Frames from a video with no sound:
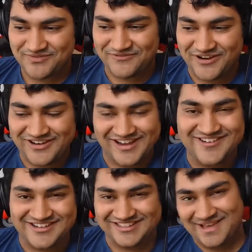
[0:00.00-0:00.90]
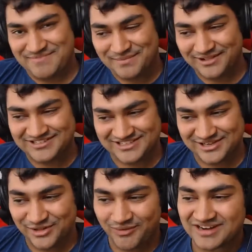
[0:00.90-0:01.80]
very interesting that people are
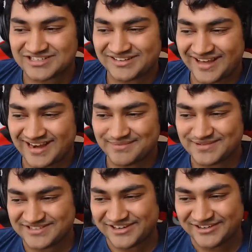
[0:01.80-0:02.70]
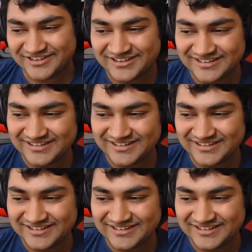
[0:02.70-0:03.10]
still watching that episode.